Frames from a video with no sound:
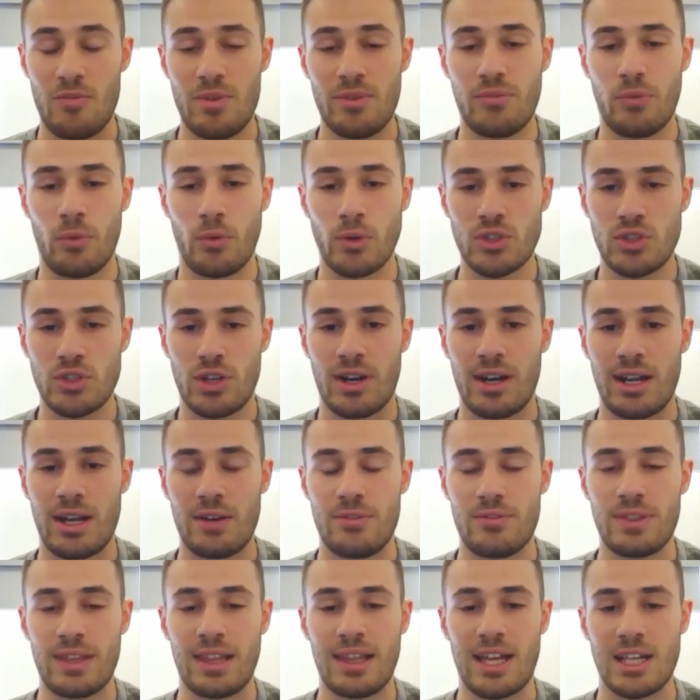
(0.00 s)
I've been fortunate
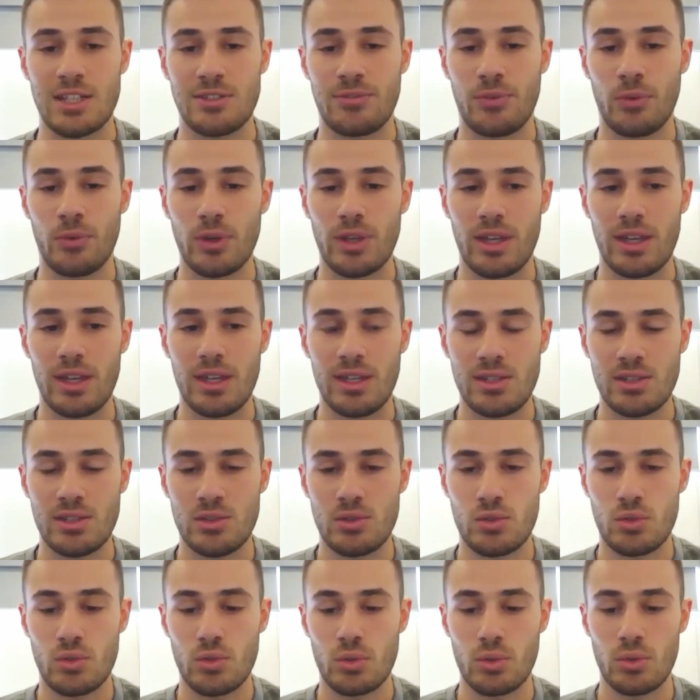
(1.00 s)
enough in the last four
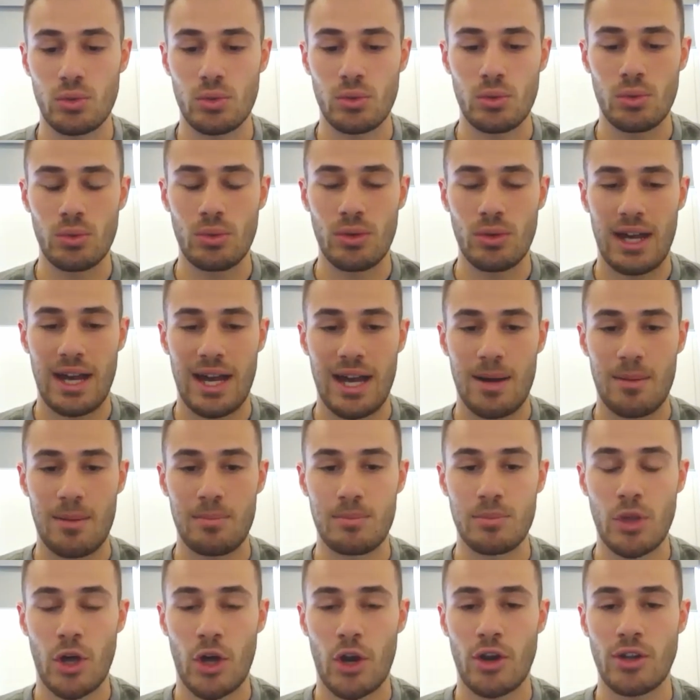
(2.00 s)
years to
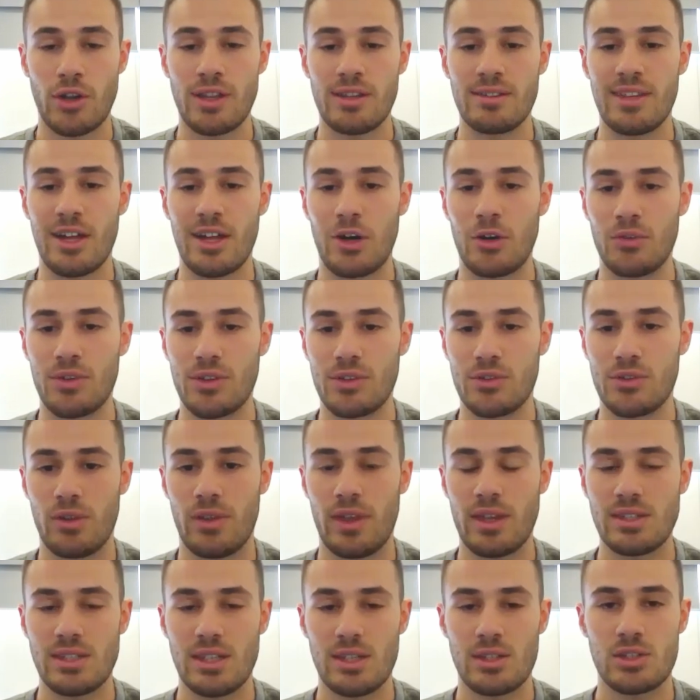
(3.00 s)
um, not only delve into
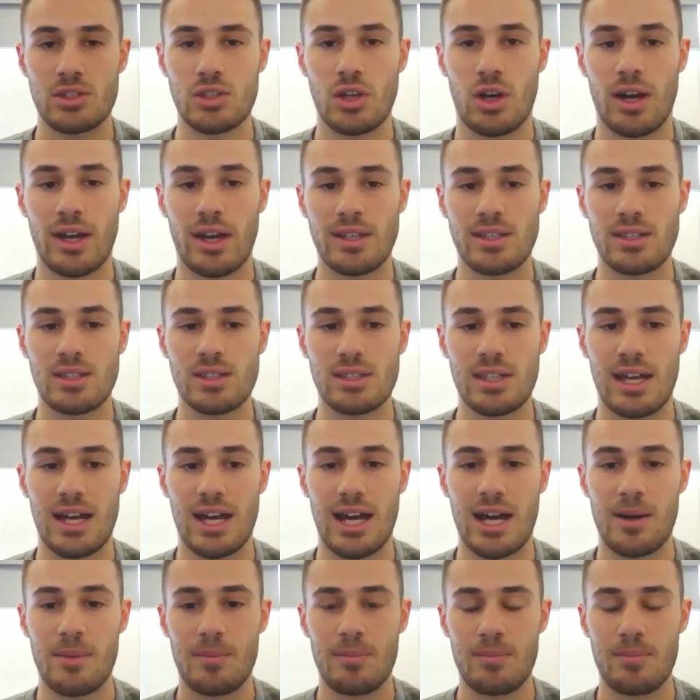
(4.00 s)
these insights
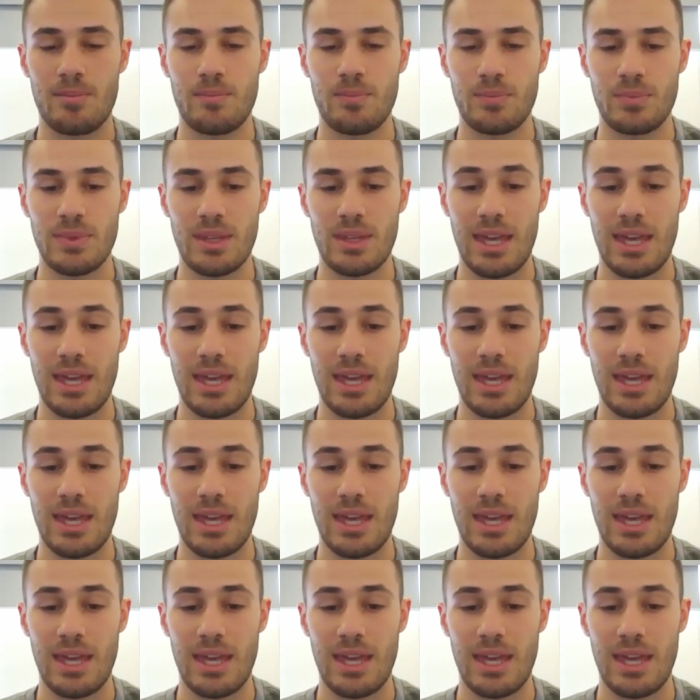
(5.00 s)
um,